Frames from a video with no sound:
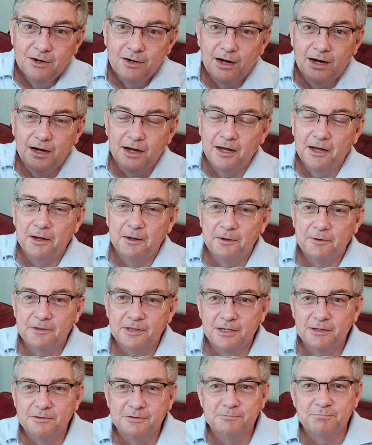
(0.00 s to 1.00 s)

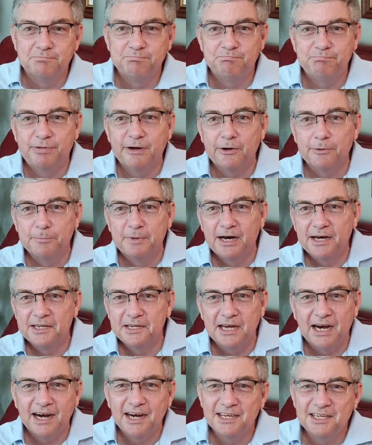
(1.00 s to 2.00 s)

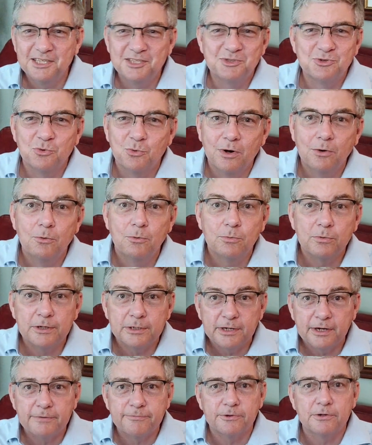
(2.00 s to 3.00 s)
Belmont Heights,
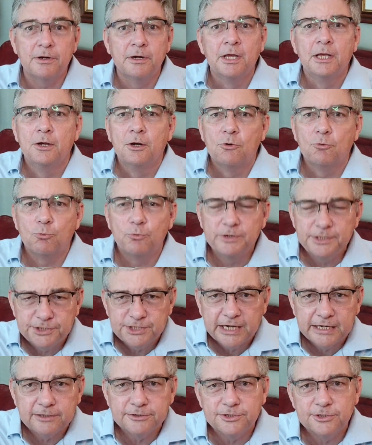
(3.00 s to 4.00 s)
whatever,
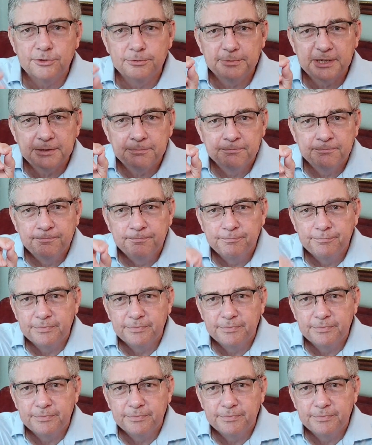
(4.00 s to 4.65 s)
reach out to me